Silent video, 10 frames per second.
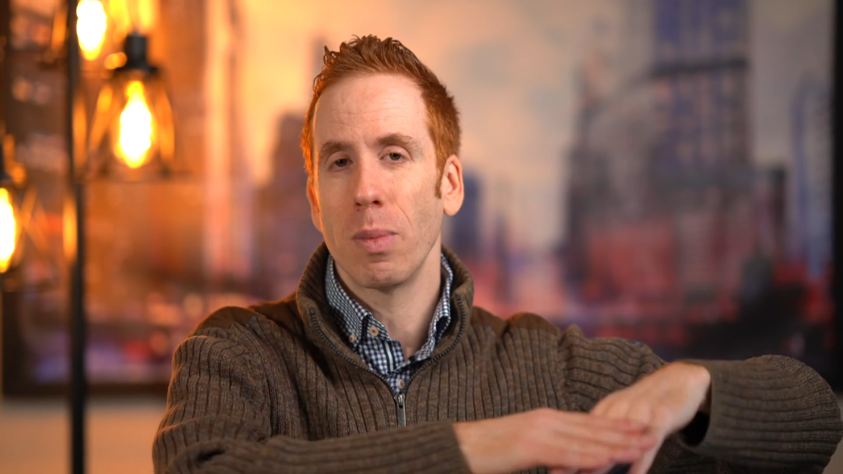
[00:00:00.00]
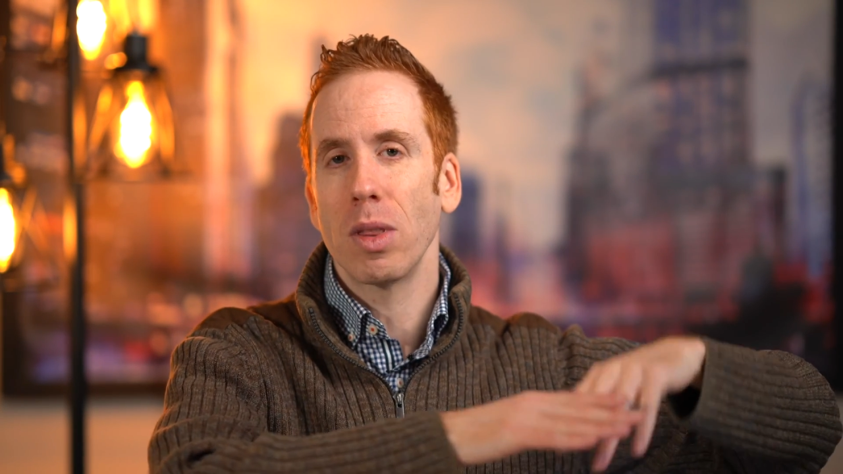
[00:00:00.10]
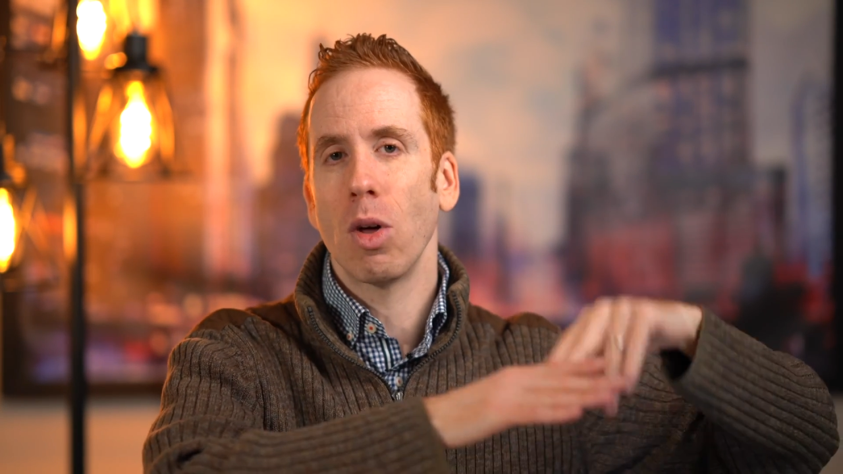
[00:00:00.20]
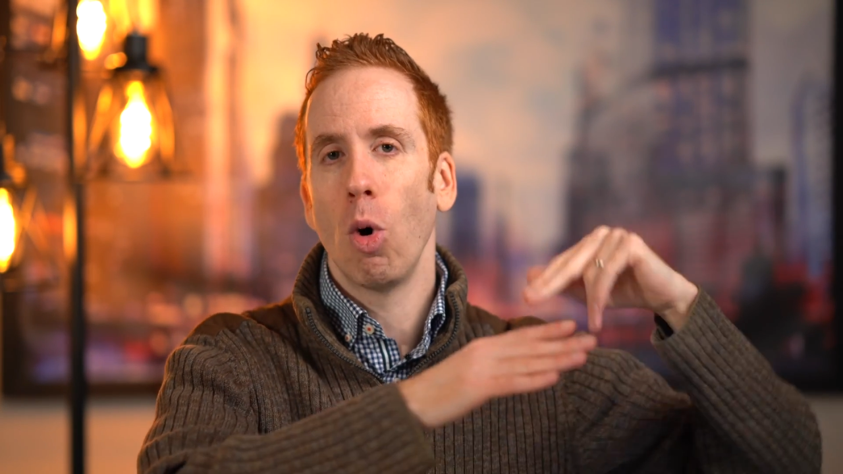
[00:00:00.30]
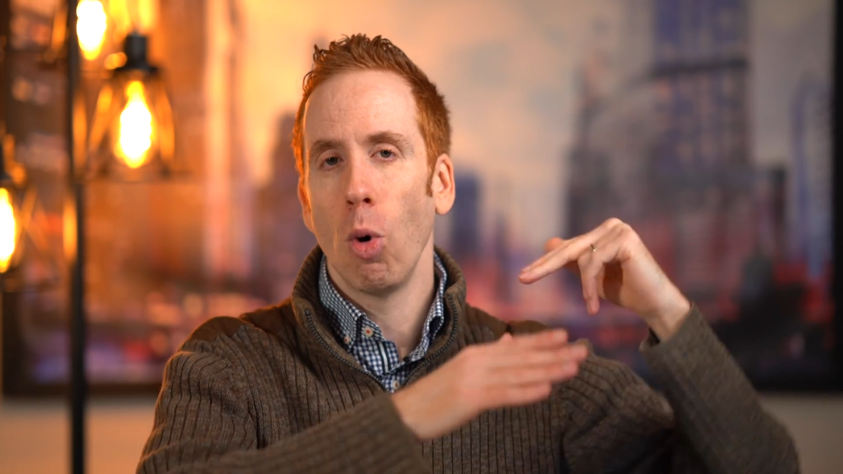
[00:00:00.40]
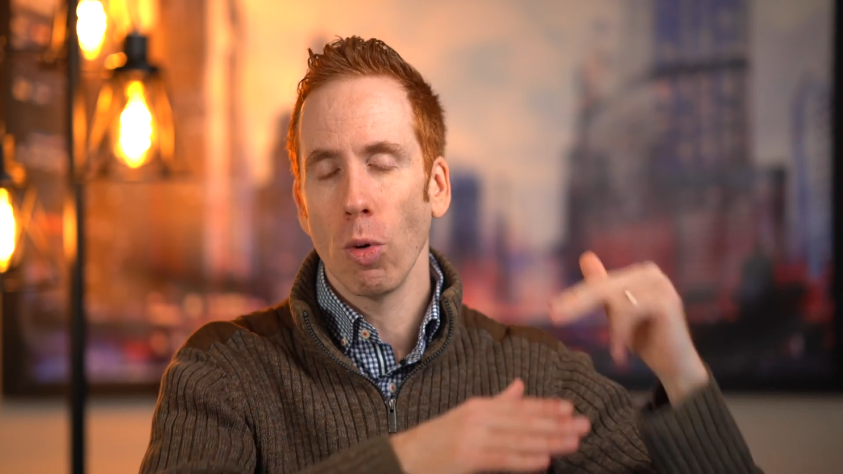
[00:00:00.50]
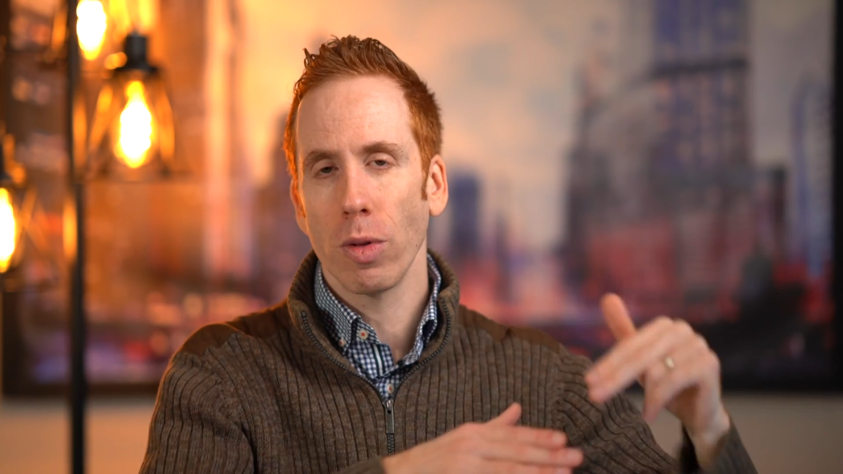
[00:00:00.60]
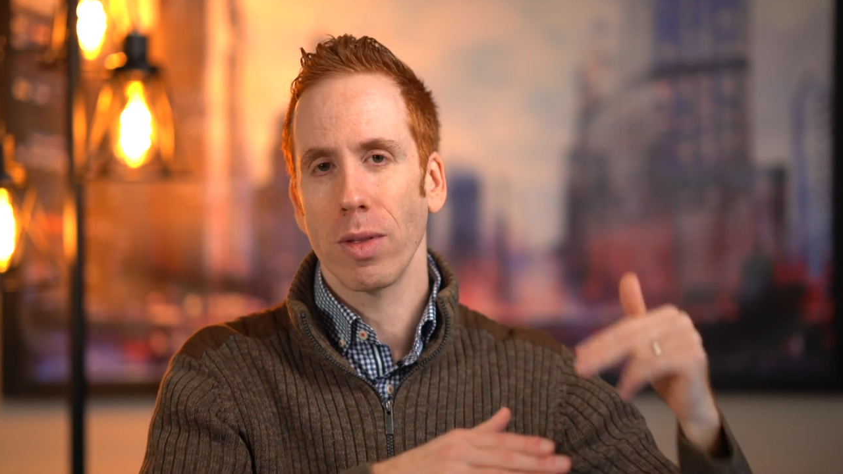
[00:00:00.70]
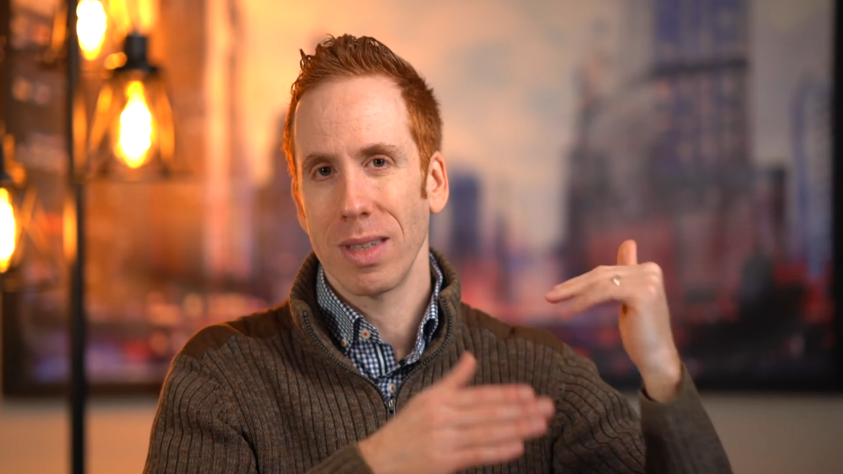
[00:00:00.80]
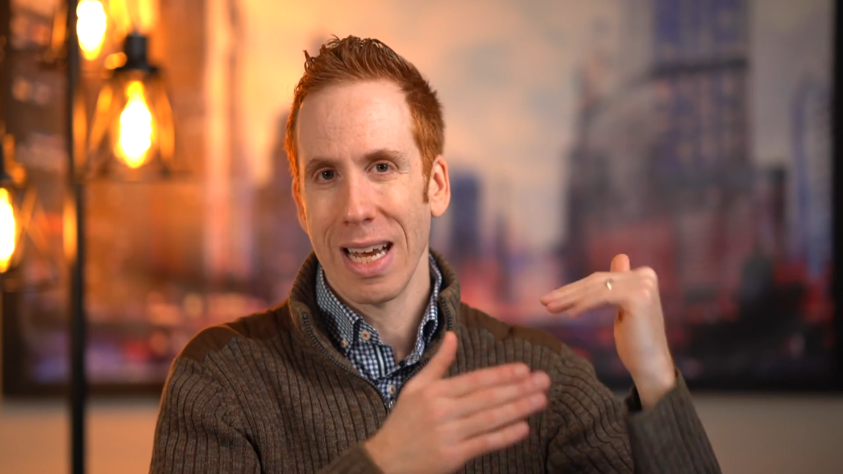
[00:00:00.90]
but the whole
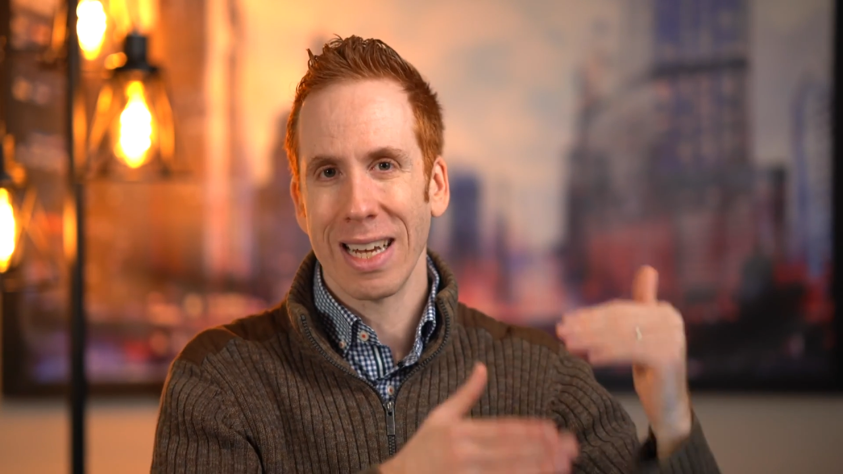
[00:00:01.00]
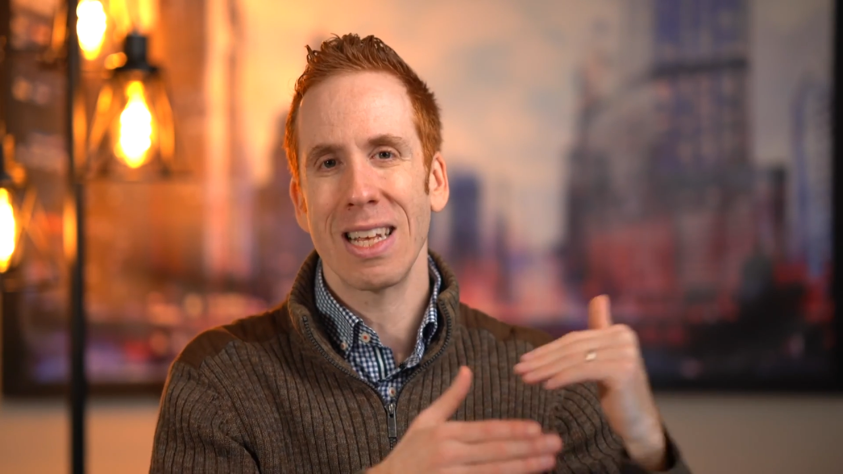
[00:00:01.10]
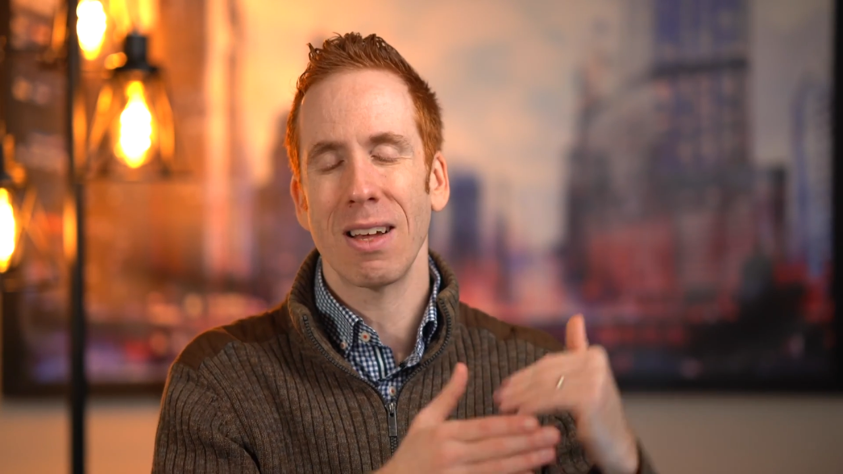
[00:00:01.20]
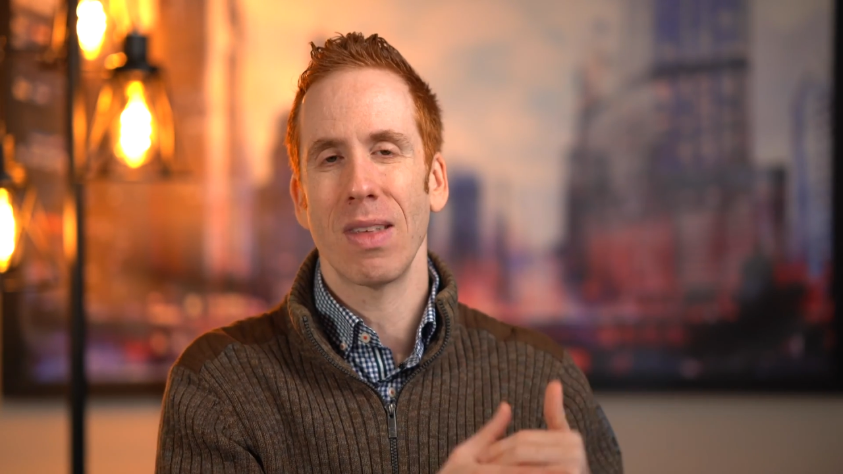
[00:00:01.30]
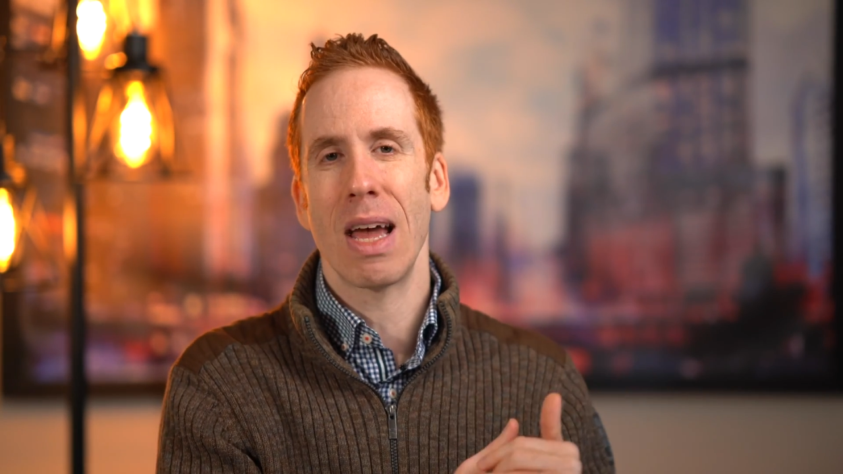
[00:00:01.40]
technique of the